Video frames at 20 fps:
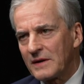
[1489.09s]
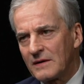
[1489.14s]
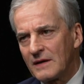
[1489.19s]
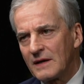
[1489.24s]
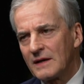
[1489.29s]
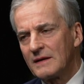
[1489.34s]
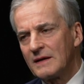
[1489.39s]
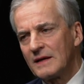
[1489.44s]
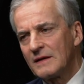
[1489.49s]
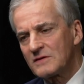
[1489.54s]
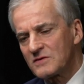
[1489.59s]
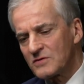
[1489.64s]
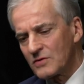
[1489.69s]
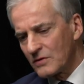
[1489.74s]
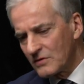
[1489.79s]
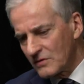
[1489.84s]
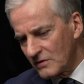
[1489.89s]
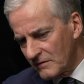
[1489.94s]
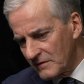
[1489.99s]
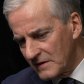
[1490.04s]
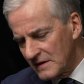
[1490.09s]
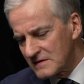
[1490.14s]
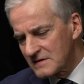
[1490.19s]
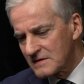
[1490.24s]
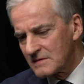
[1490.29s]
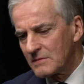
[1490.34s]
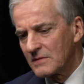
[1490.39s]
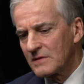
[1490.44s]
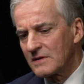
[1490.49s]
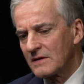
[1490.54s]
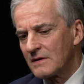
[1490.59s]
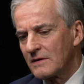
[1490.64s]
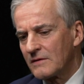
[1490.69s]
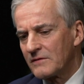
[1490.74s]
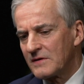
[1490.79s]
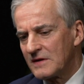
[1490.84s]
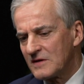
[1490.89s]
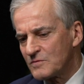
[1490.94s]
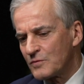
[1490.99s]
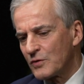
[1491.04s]
And in, in certain of these, uh,
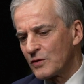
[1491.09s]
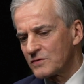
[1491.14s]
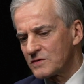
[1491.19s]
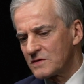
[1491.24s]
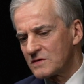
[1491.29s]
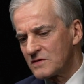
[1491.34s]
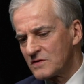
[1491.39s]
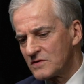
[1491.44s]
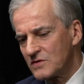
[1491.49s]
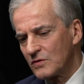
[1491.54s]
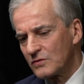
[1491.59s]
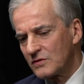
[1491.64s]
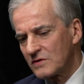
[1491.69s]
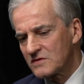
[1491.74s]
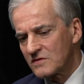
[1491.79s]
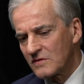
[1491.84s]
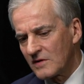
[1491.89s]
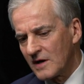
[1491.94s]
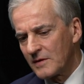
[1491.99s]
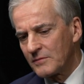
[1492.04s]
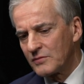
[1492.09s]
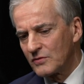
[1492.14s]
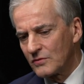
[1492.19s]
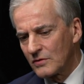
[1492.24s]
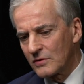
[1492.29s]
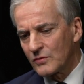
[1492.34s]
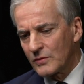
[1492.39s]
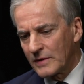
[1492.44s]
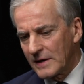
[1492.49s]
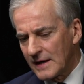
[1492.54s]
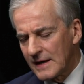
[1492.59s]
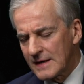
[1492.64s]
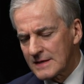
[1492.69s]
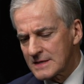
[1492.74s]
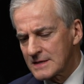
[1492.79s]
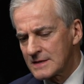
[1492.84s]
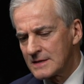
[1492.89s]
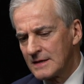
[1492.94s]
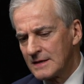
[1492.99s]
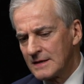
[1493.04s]
of these processes you described, Norway
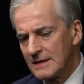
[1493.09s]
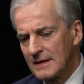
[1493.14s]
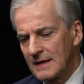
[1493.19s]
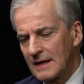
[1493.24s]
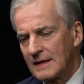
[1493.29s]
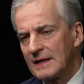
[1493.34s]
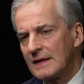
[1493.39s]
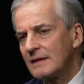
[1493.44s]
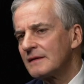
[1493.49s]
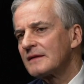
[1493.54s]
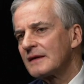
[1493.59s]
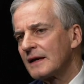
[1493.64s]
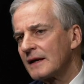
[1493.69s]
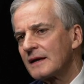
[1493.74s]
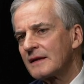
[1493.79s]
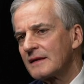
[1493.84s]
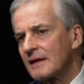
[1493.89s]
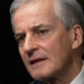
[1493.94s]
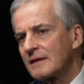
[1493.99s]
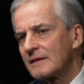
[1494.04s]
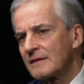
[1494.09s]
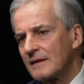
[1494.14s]
has an intake that,